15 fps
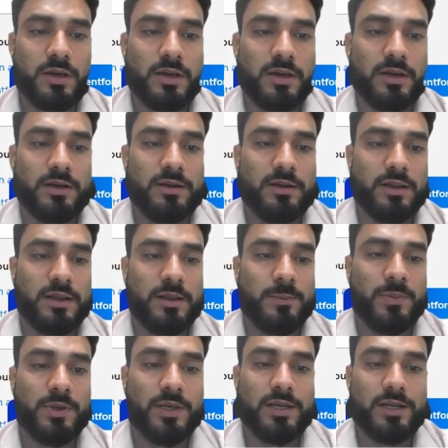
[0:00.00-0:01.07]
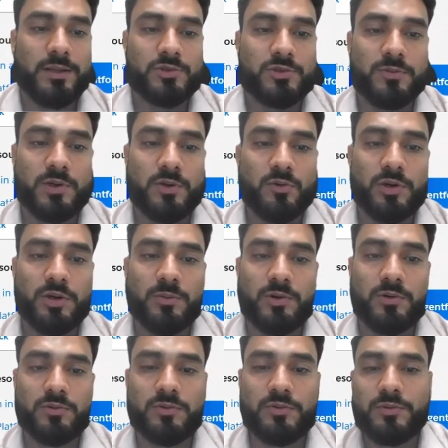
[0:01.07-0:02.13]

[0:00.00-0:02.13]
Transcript: and API name should be loan amount.